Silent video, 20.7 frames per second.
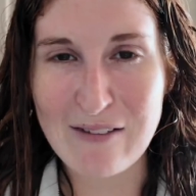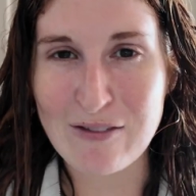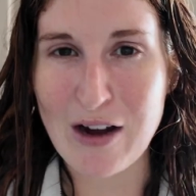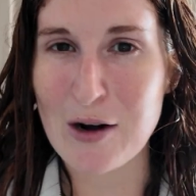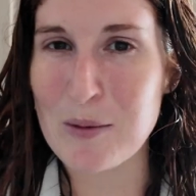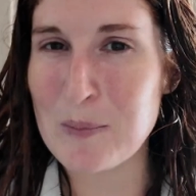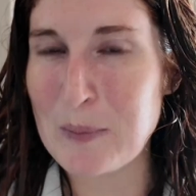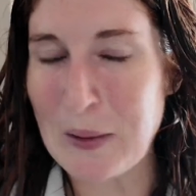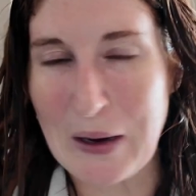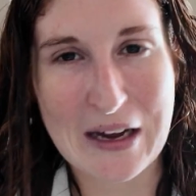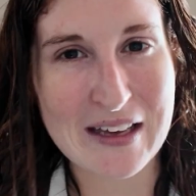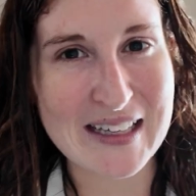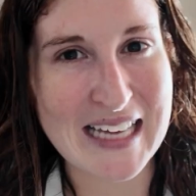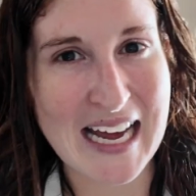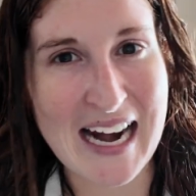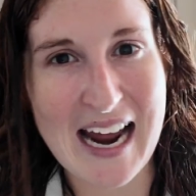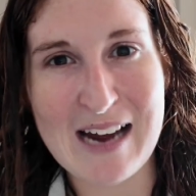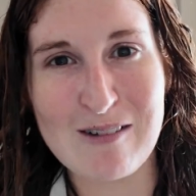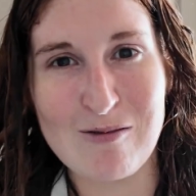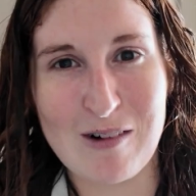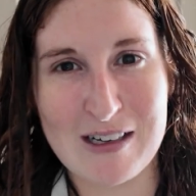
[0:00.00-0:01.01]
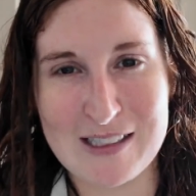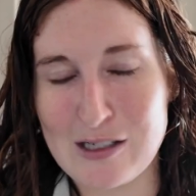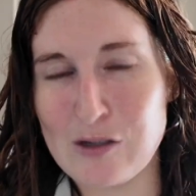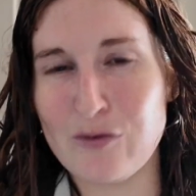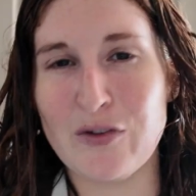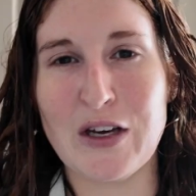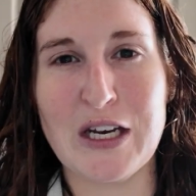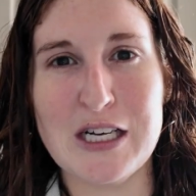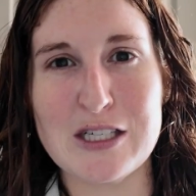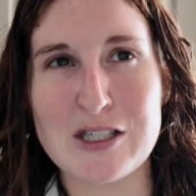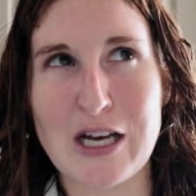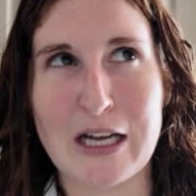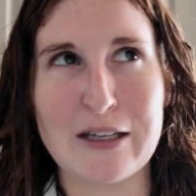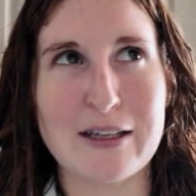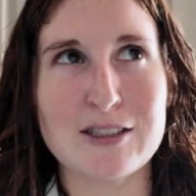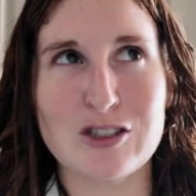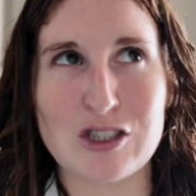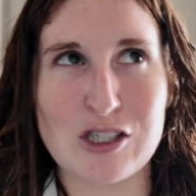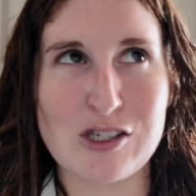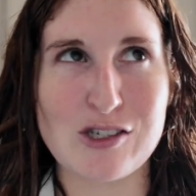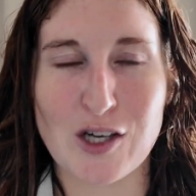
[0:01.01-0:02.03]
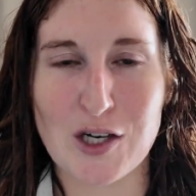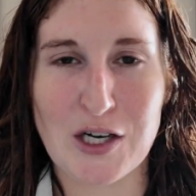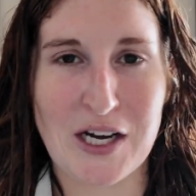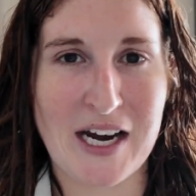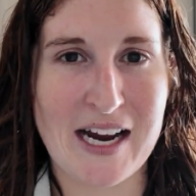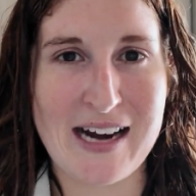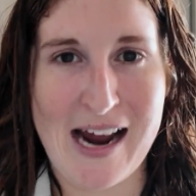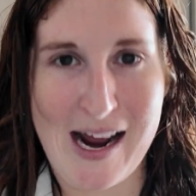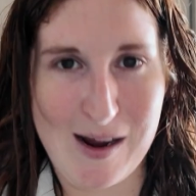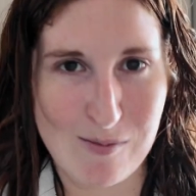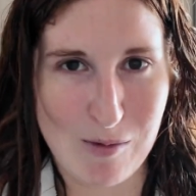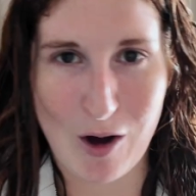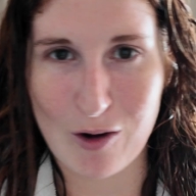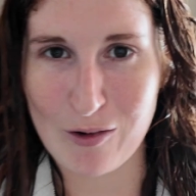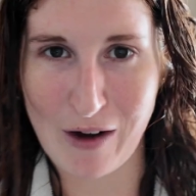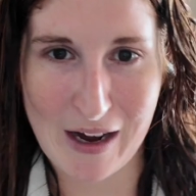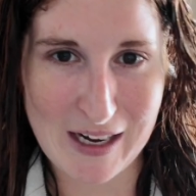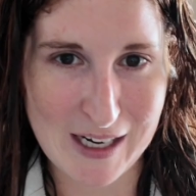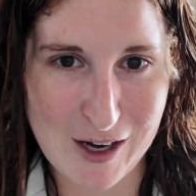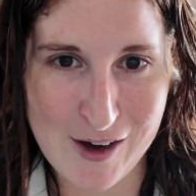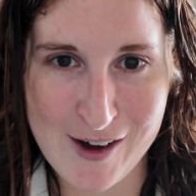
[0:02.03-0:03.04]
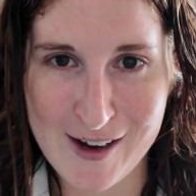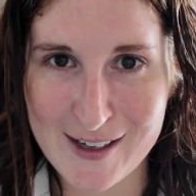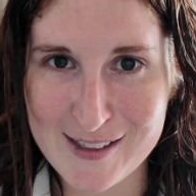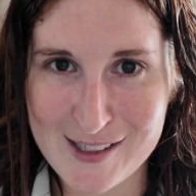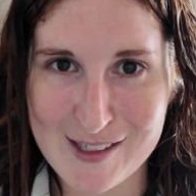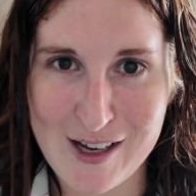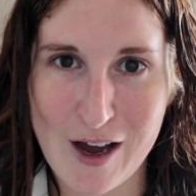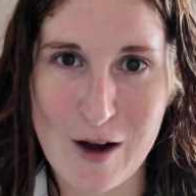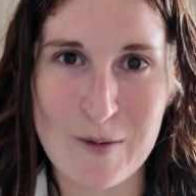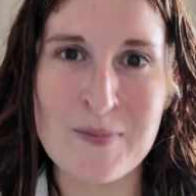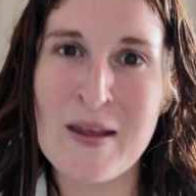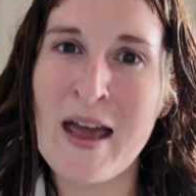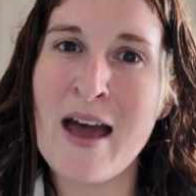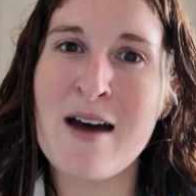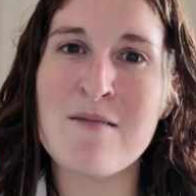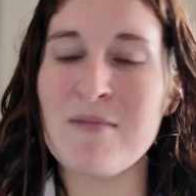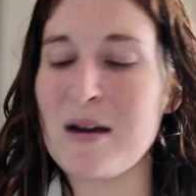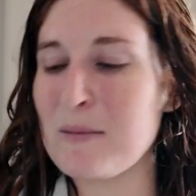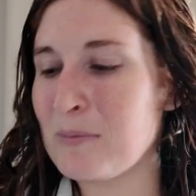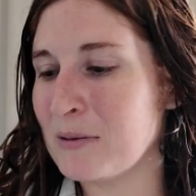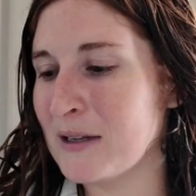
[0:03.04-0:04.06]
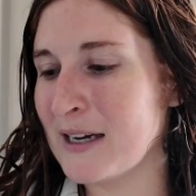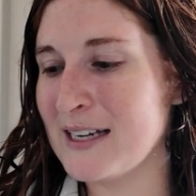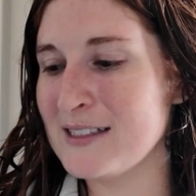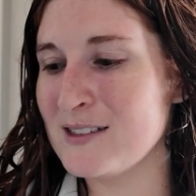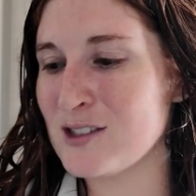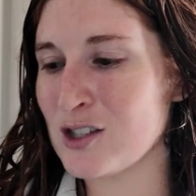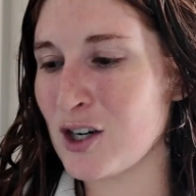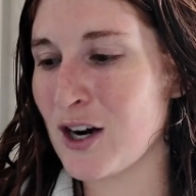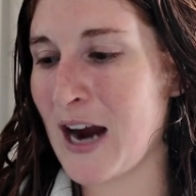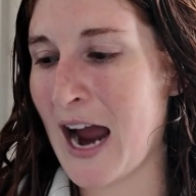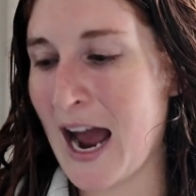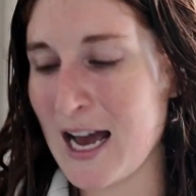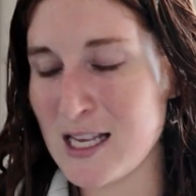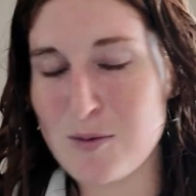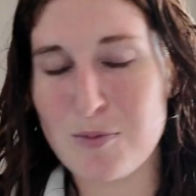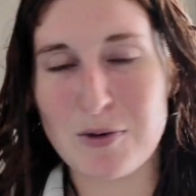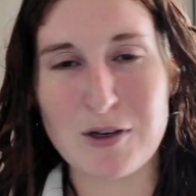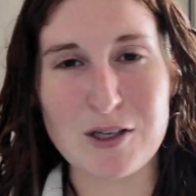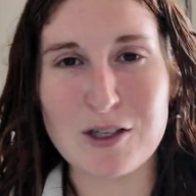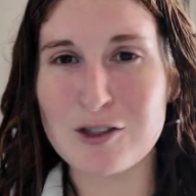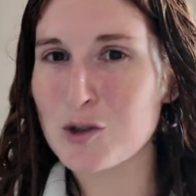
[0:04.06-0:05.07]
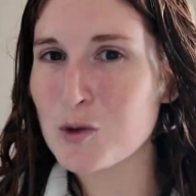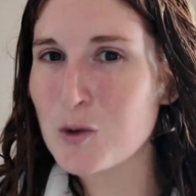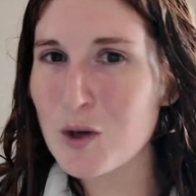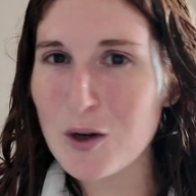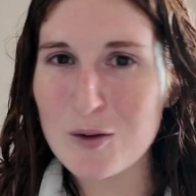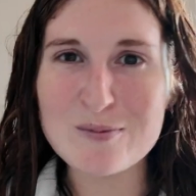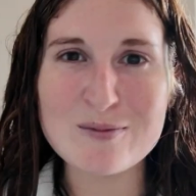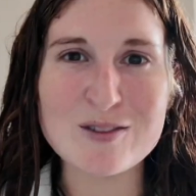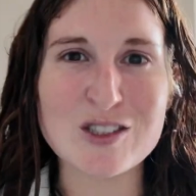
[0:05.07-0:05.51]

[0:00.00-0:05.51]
I've got a book that I want to finish. I like just started it and I'm already hooked, so my plans are as per usual,